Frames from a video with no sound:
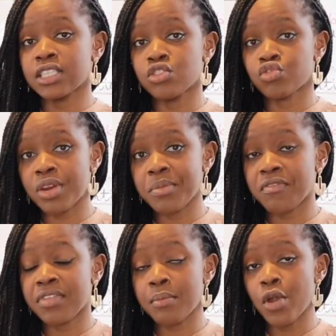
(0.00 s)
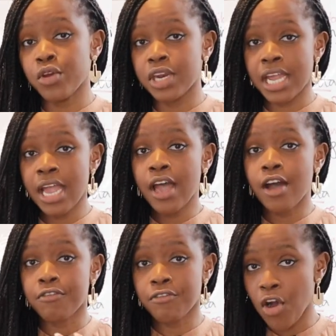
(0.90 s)
the dream of them owning
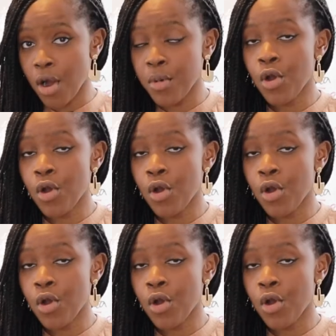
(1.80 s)
a farm